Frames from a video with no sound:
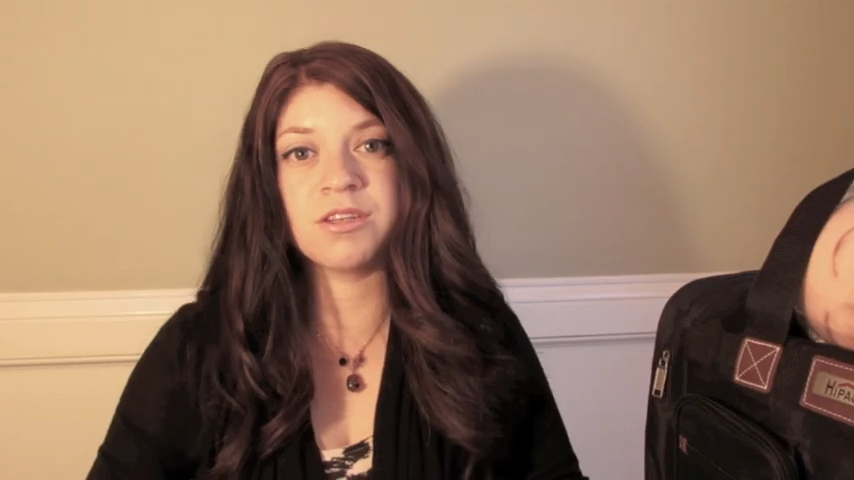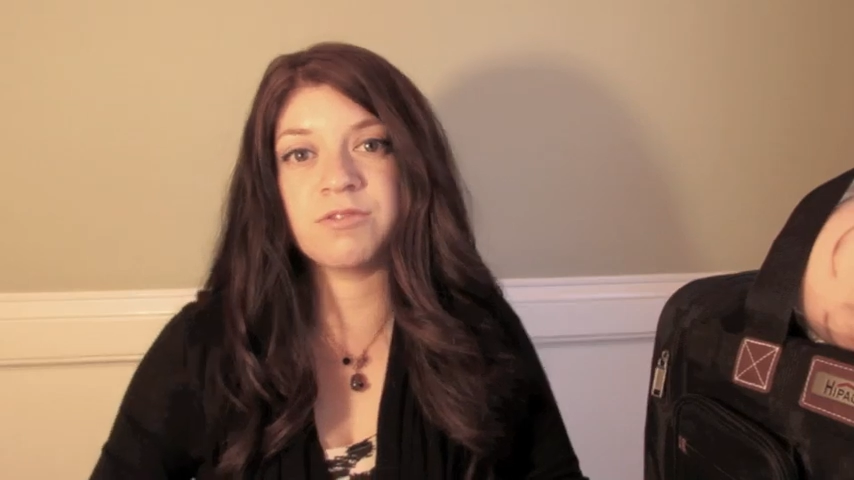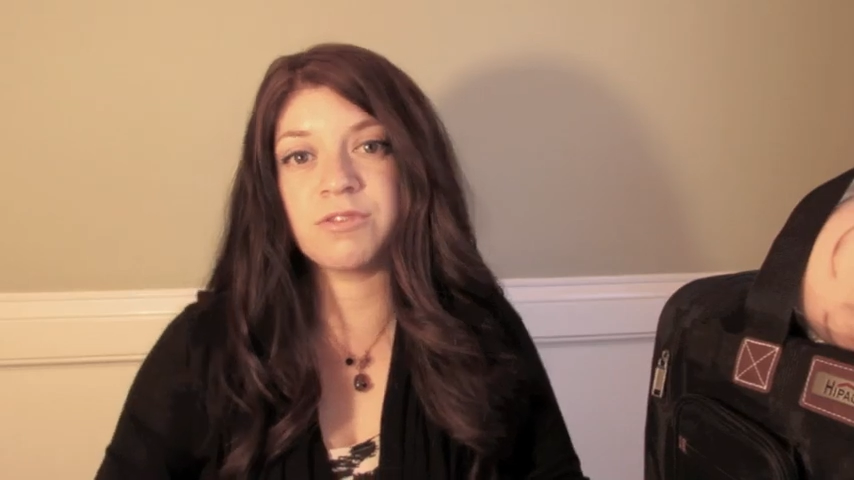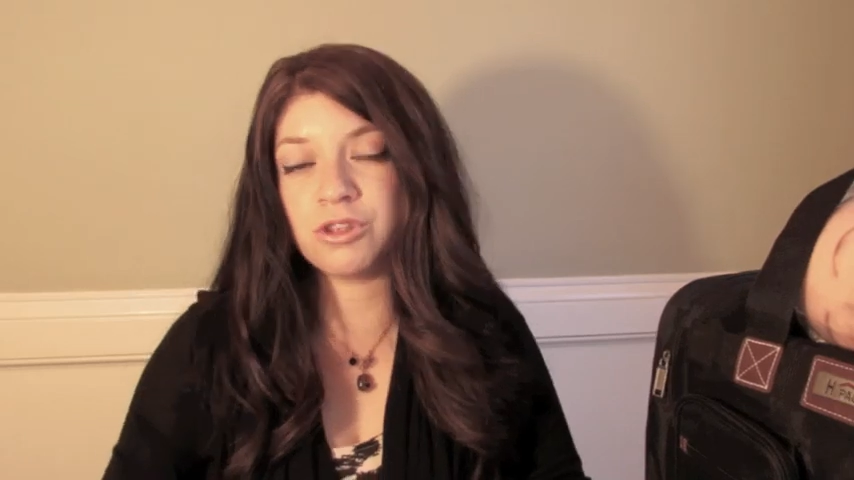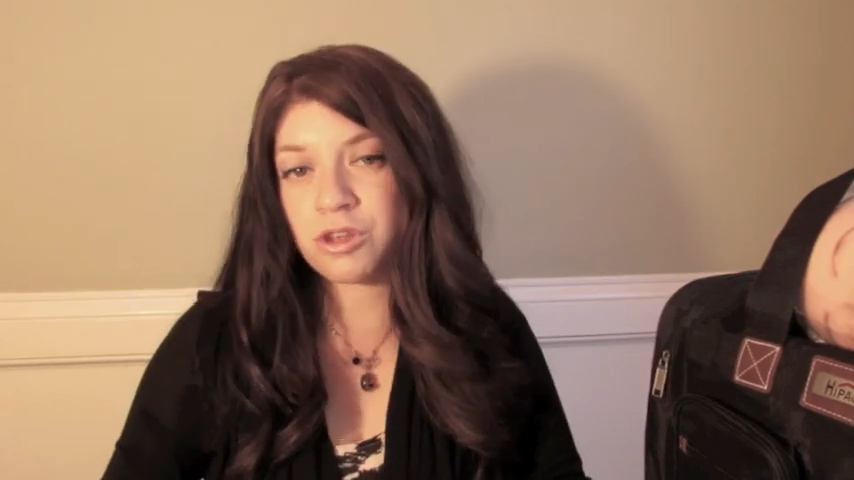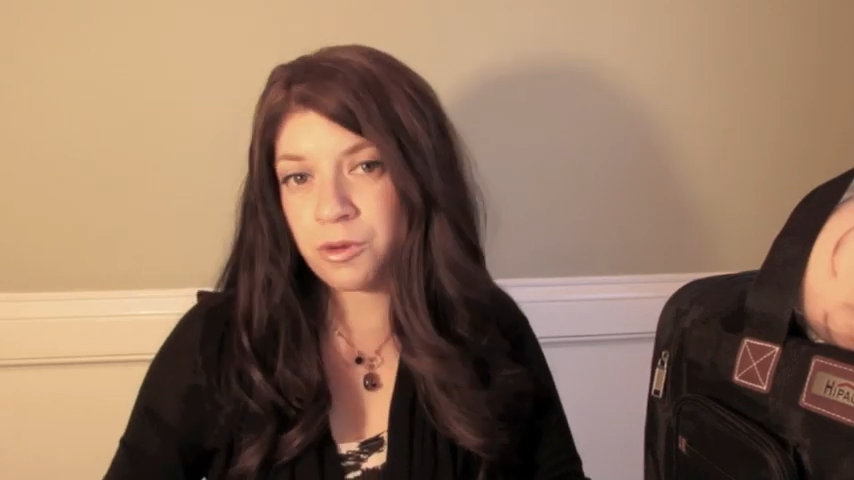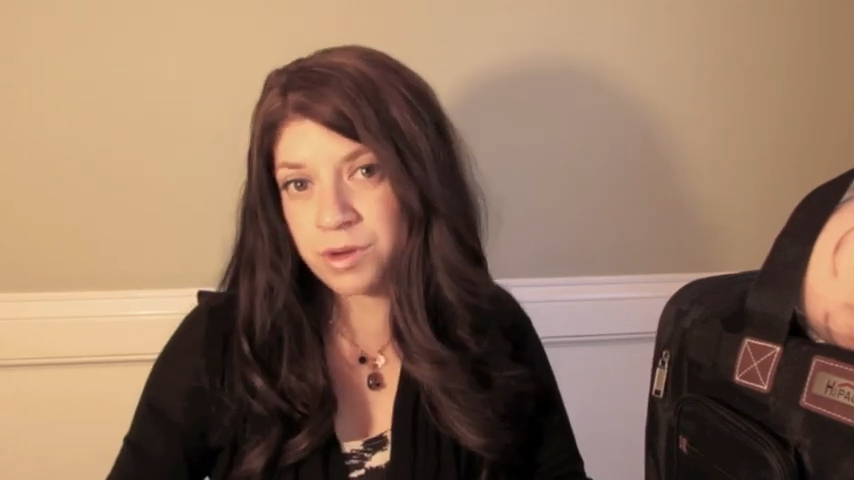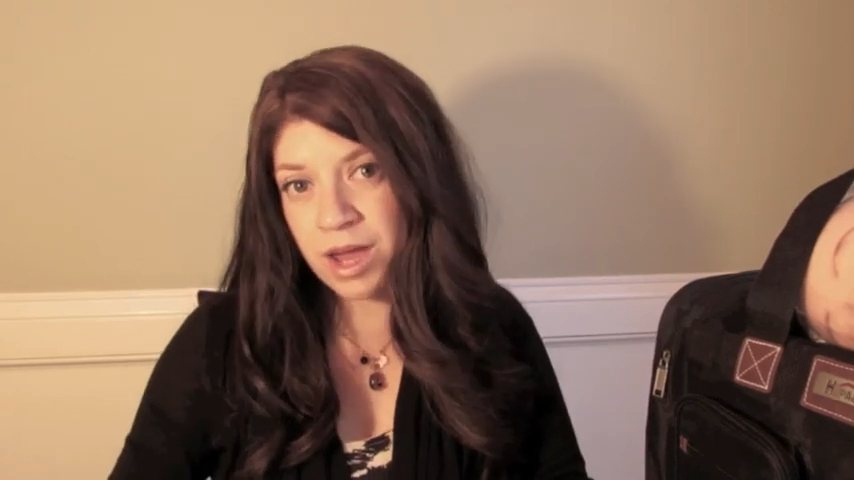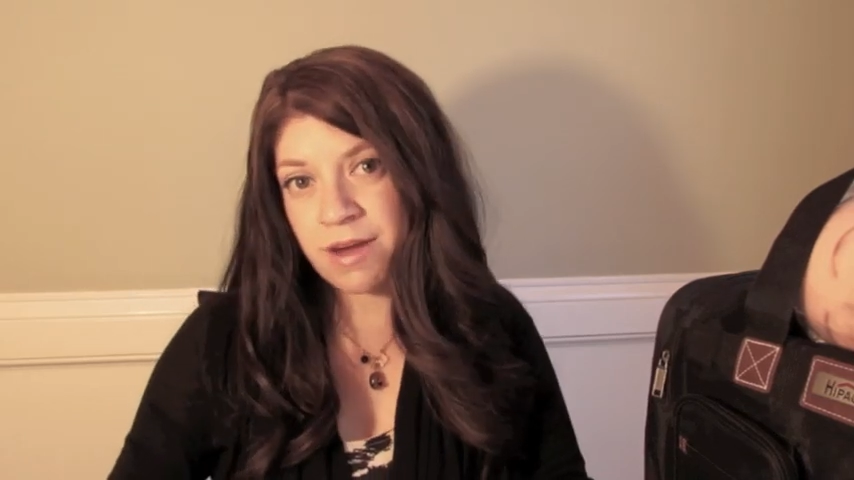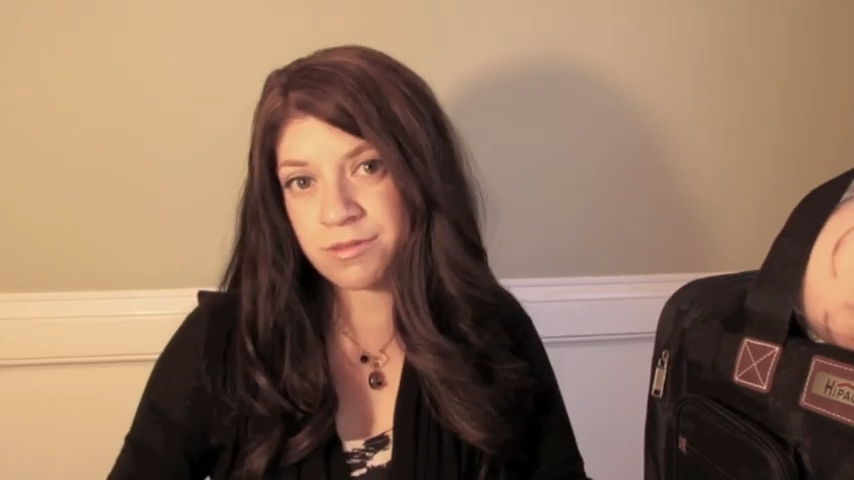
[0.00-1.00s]
And if you
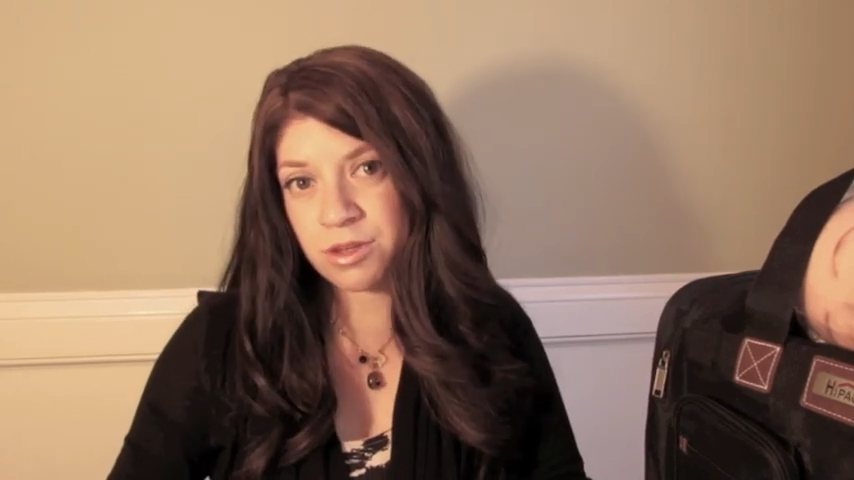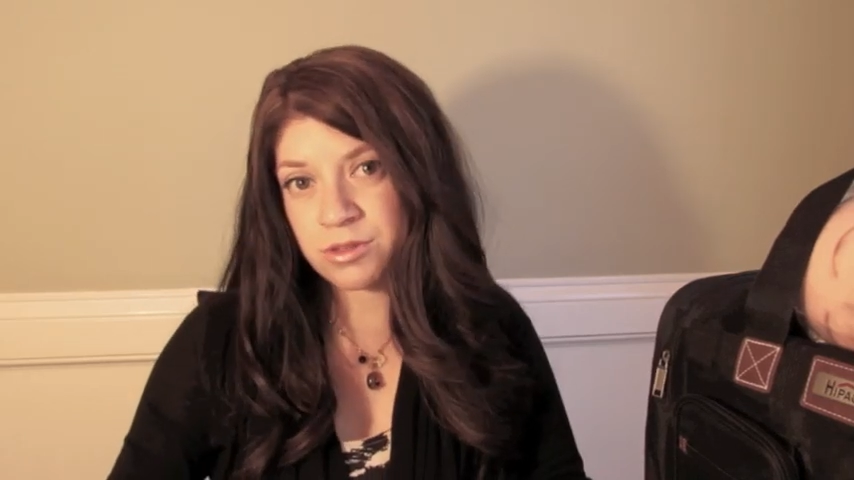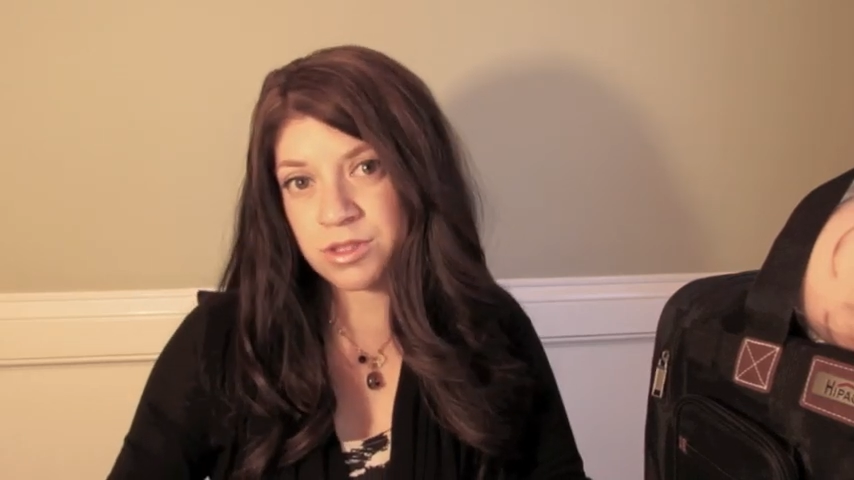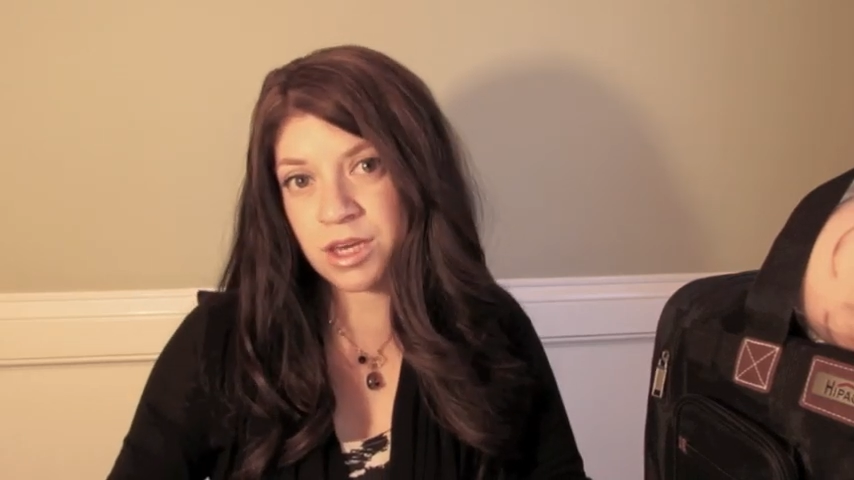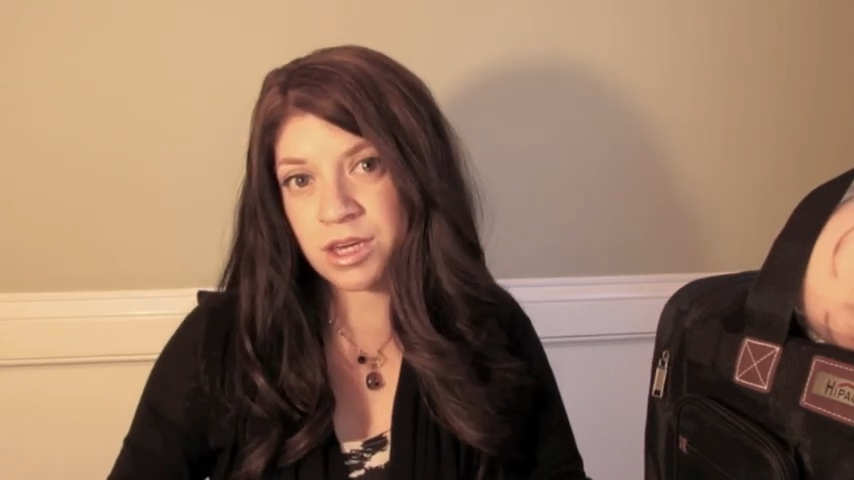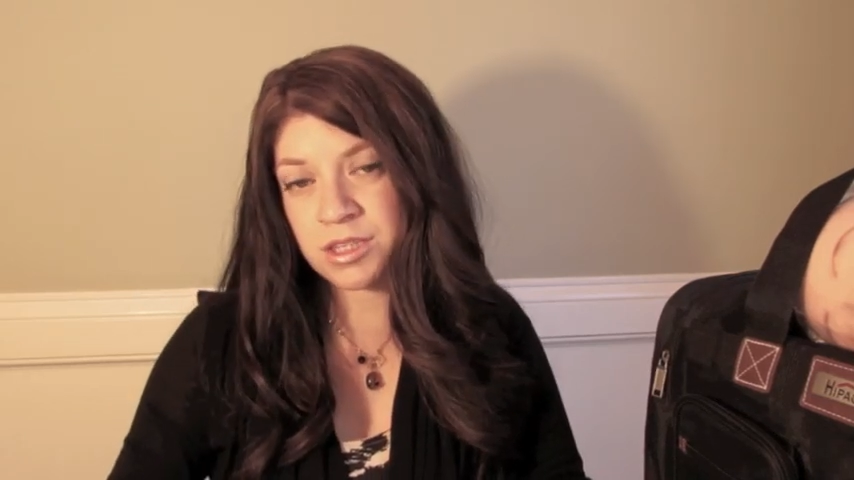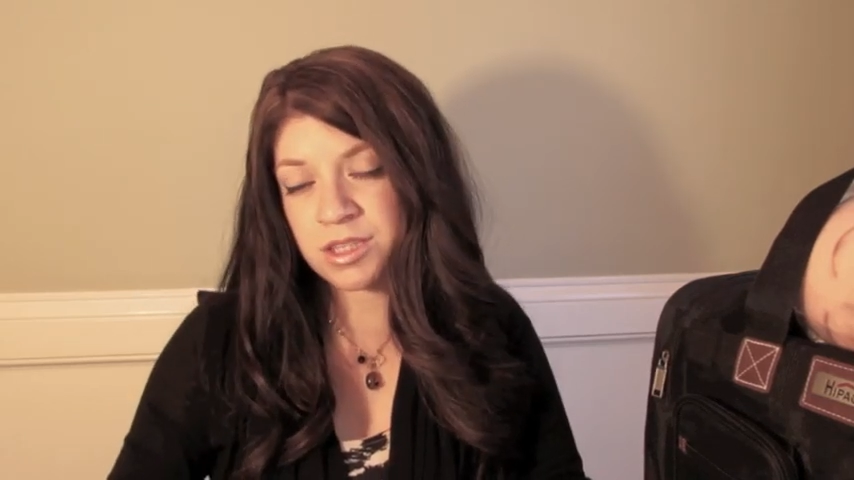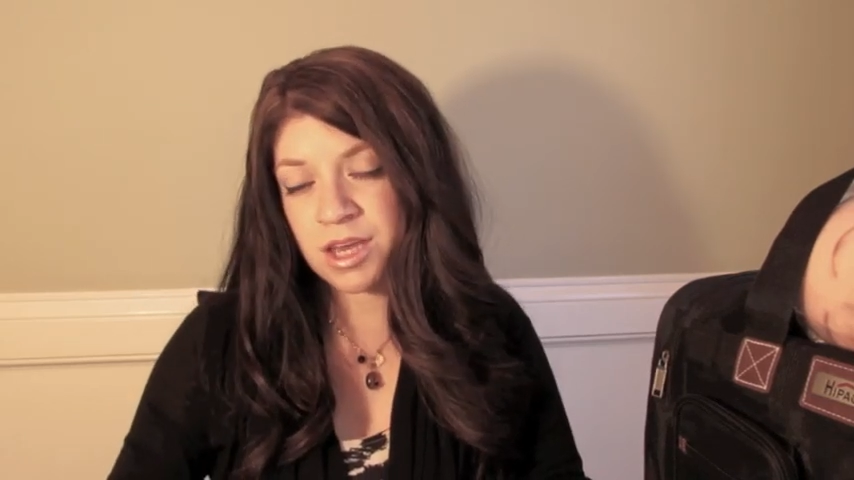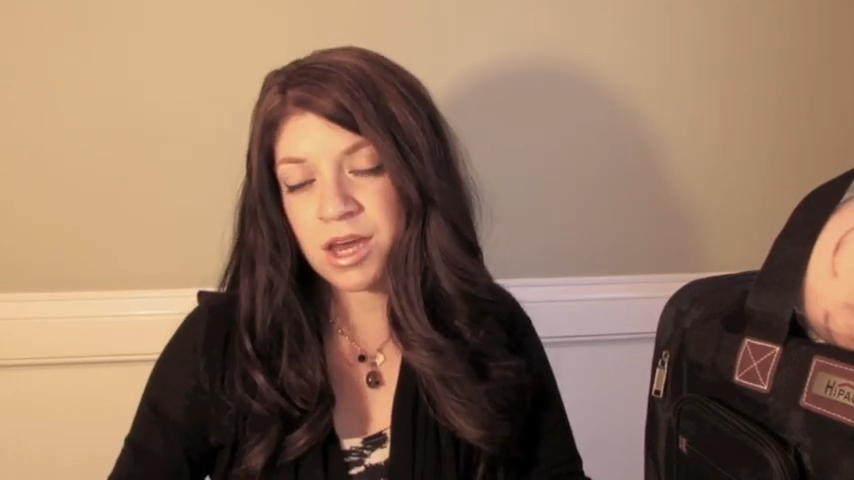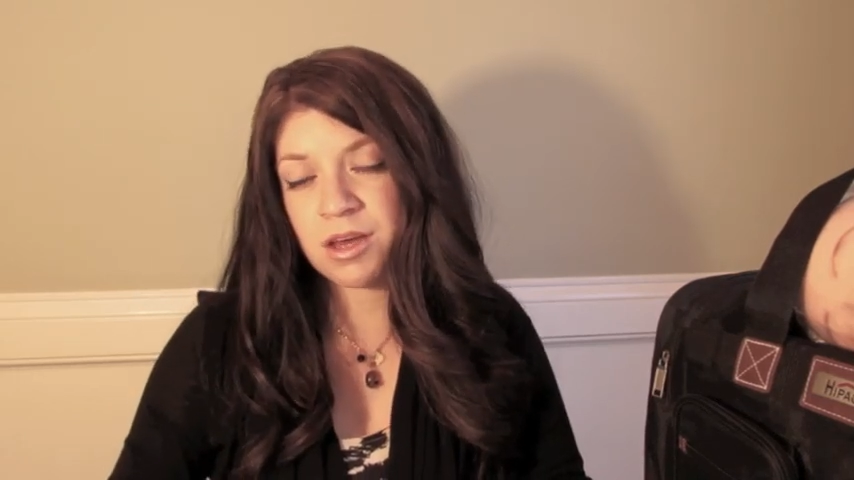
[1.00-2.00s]
don't have those things,